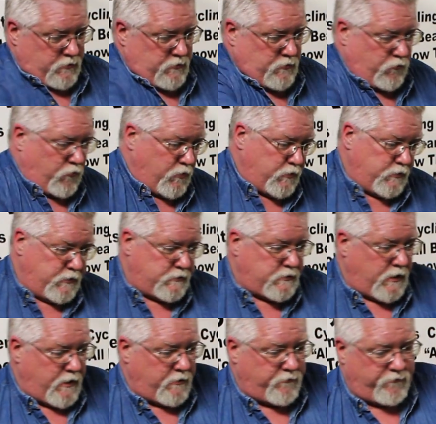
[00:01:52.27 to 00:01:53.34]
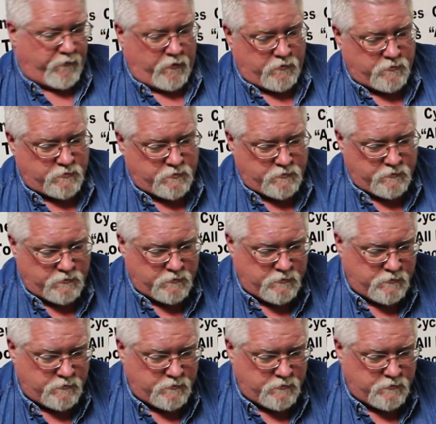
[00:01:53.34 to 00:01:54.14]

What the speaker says: that we're going to attack first.